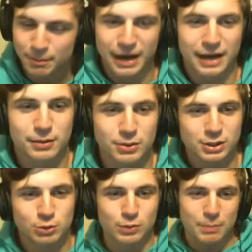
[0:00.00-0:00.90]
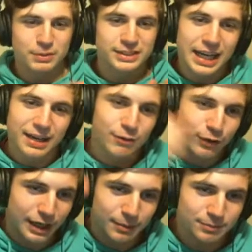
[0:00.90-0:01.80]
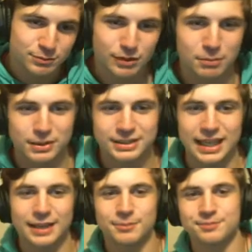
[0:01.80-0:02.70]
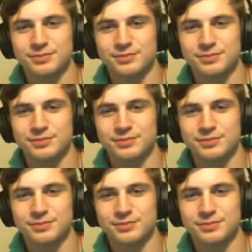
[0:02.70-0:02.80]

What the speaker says: Pyros is representing, fam. Represent.